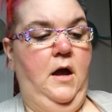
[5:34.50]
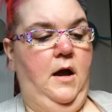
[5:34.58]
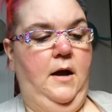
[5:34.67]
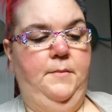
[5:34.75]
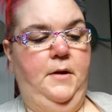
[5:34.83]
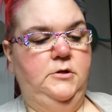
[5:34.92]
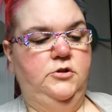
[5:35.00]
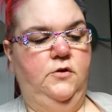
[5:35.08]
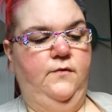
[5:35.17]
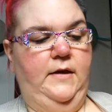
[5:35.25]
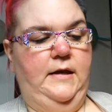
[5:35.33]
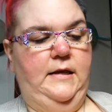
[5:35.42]
I'm not sure
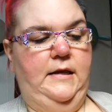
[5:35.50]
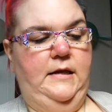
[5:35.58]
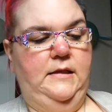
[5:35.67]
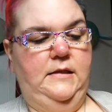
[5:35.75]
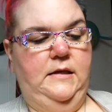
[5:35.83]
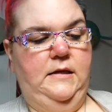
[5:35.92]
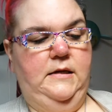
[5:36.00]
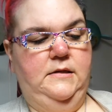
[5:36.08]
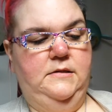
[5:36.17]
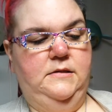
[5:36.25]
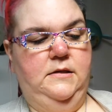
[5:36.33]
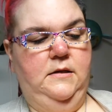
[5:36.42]
if I can eat
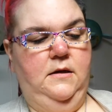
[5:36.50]
these.